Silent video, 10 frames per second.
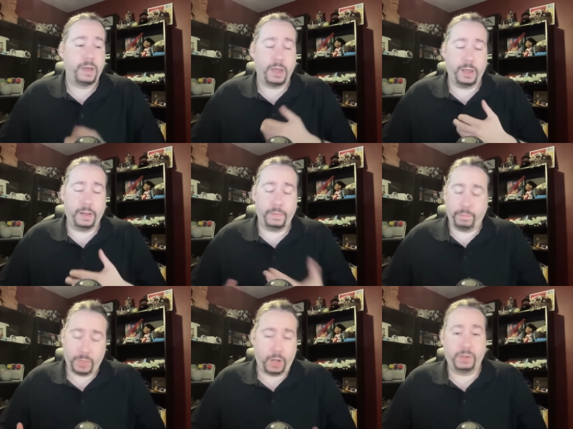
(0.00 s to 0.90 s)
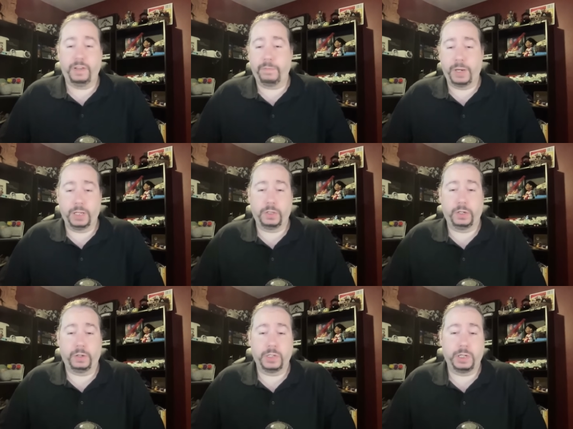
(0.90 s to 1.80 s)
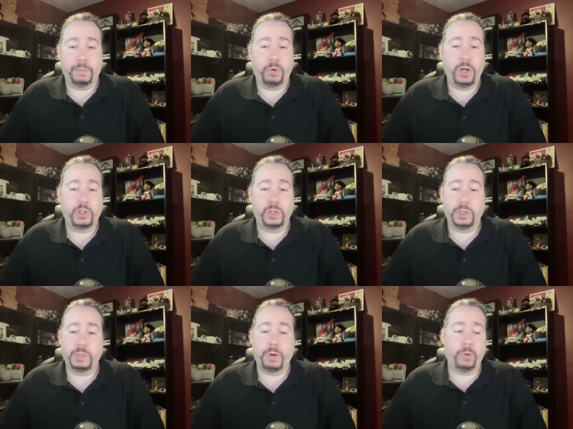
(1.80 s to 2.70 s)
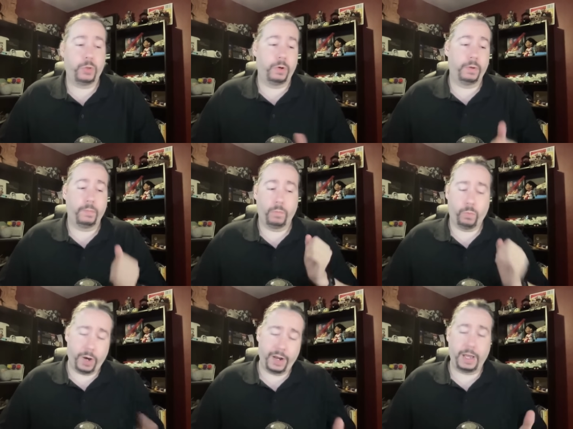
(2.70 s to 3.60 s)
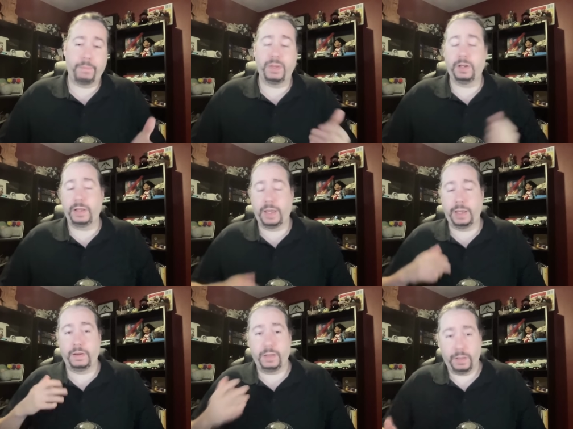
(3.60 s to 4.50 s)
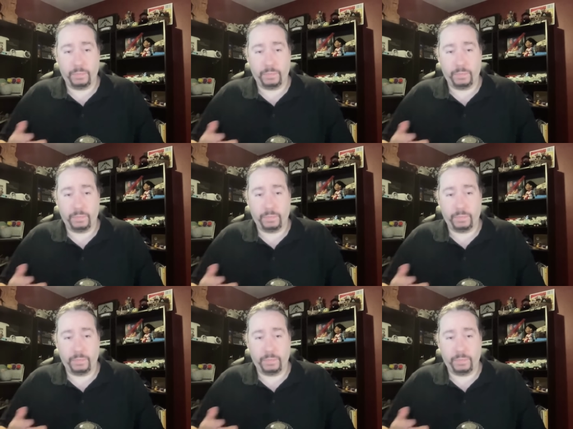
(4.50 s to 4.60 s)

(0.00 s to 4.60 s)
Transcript: And I'll give my thoughts and impressions both on what happened and